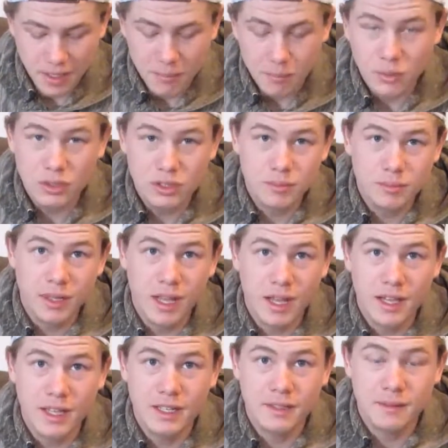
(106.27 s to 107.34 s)
multiply
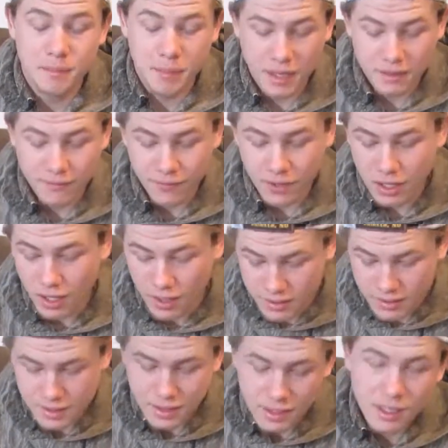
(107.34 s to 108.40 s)
it by the
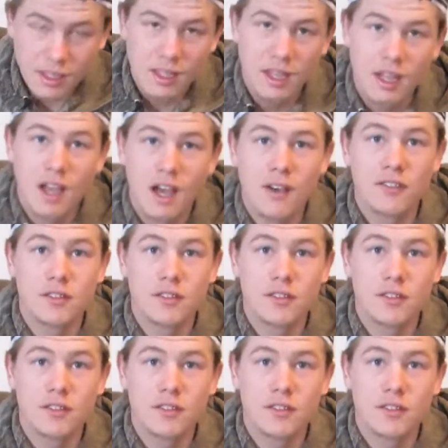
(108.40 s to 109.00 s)
velocity of